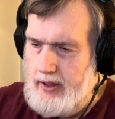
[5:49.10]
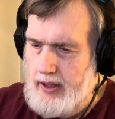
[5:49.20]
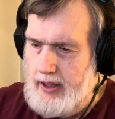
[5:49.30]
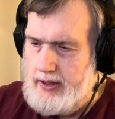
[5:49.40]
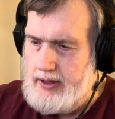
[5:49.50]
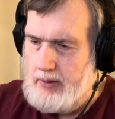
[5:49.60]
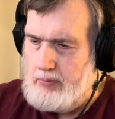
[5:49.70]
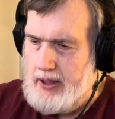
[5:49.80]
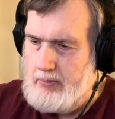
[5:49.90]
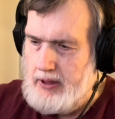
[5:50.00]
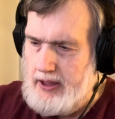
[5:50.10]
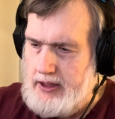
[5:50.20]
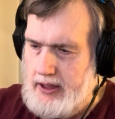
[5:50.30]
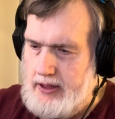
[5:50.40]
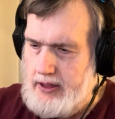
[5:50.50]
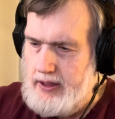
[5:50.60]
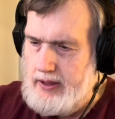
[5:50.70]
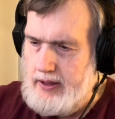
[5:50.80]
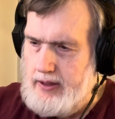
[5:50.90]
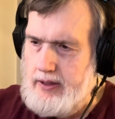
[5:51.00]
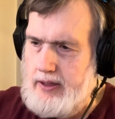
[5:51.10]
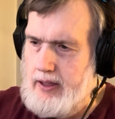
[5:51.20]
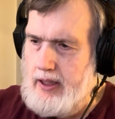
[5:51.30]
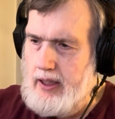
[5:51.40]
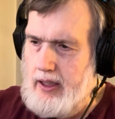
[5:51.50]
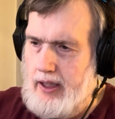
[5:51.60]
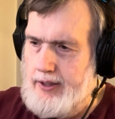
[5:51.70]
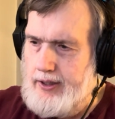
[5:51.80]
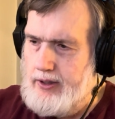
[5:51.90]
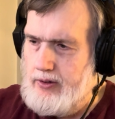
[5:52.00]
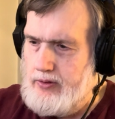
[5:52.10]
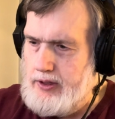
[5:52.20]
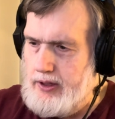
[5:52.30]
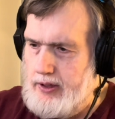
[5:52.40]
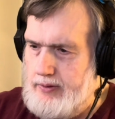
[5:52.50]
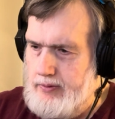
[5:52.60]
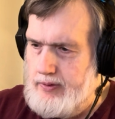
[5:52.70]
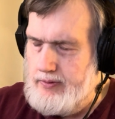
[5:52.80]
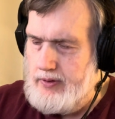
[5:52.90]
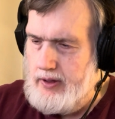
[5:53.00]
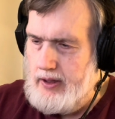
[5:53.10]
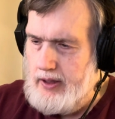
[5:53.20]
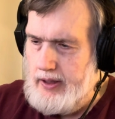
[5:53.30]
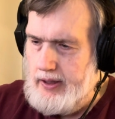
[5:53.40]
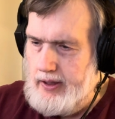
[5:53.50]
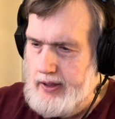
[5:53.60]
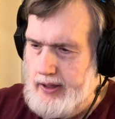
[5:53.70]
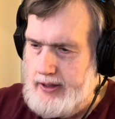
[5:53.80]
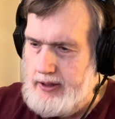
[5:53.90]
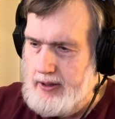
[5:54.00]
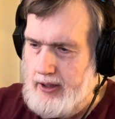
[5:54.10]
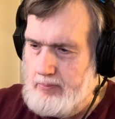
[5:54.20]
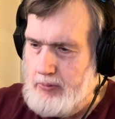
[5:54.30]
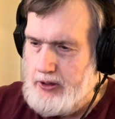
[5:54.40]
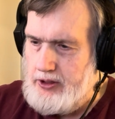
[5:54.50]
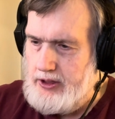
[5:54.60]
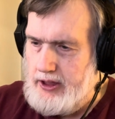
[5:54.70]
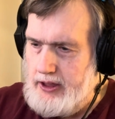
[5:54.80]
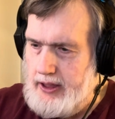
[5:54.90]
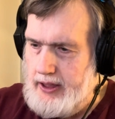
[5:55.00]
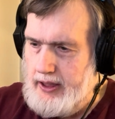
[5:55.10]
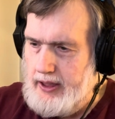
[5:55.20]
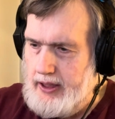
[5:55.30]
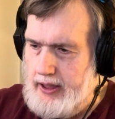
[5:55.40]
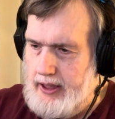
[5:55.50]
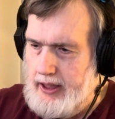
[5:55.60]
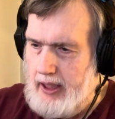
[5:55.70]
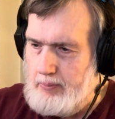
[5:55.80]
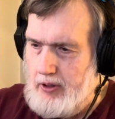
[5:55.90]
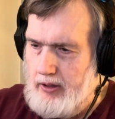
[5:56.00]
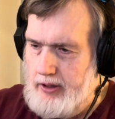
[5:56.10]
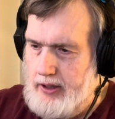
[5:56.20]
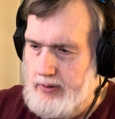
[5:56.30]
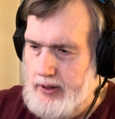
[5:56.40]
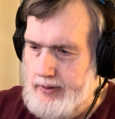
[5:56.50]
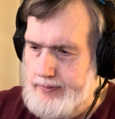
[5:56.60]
hit somebody, but it says unknown, so I guess the person just kept on going.